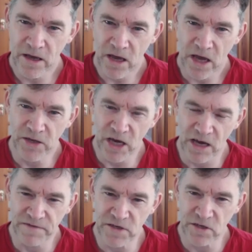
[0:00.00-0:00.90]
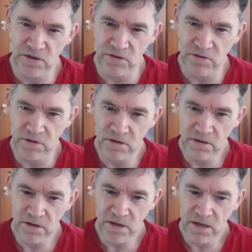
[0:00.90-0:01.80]
and you have to
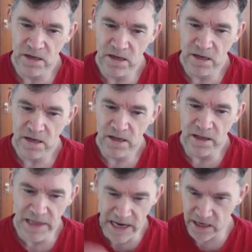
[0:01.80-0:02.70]
let